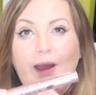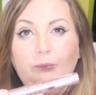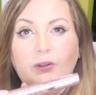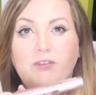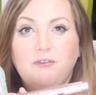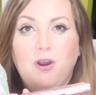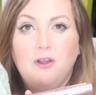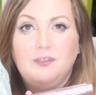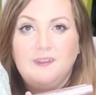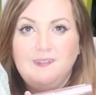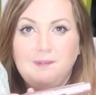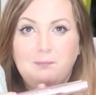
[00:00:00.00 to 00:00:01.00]
Then we've
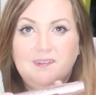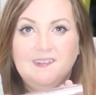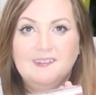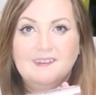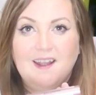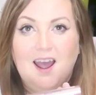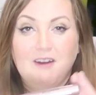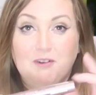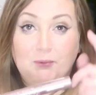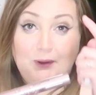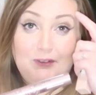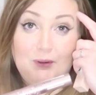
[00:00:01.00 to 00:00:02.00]
got this mm-hmm.
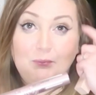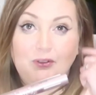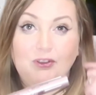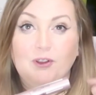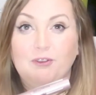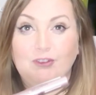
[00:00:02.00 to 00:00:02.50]
mascara, which I'm so,